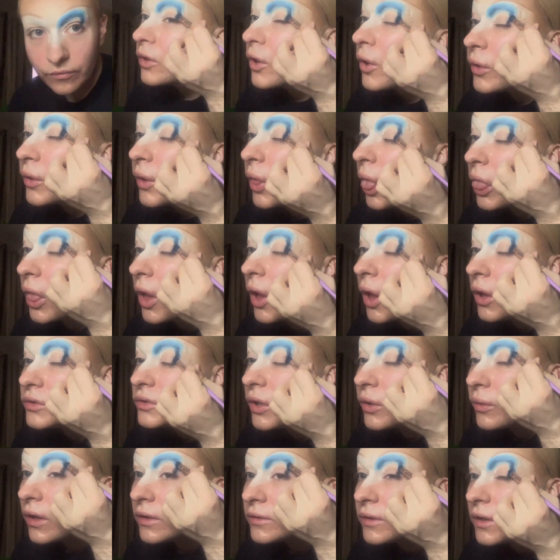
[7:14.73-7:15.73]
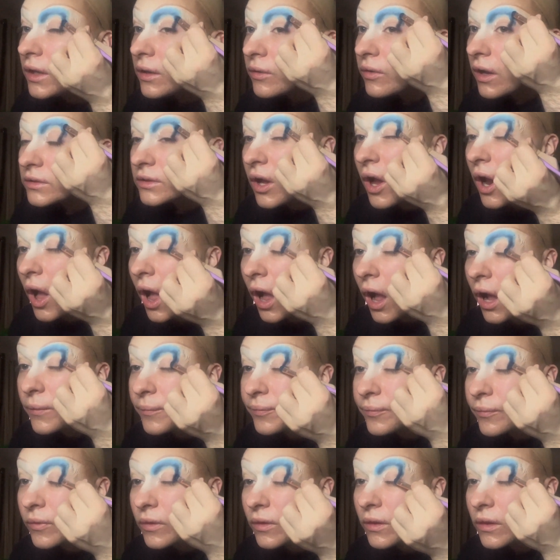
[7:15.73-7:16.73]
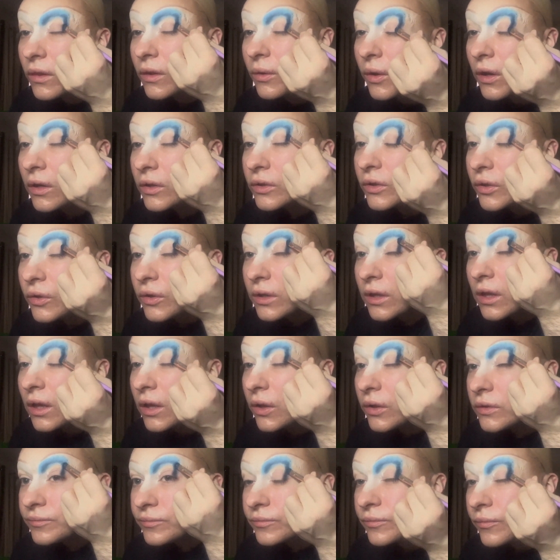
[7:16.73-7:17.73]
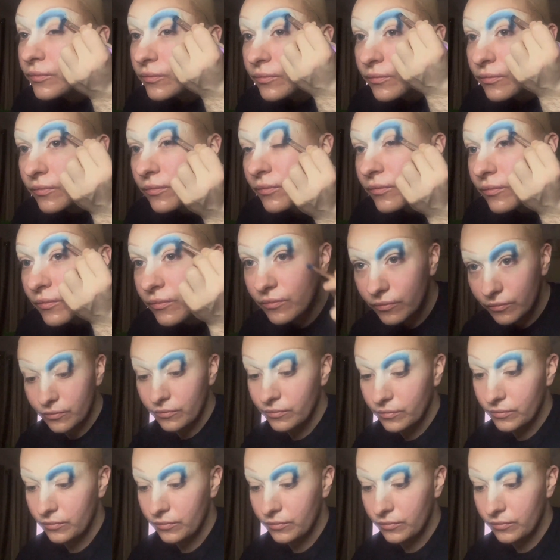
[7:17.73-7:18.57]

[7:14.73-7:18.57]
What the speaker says: you could probably skip this step, but blue is so stark against human skin that you need to be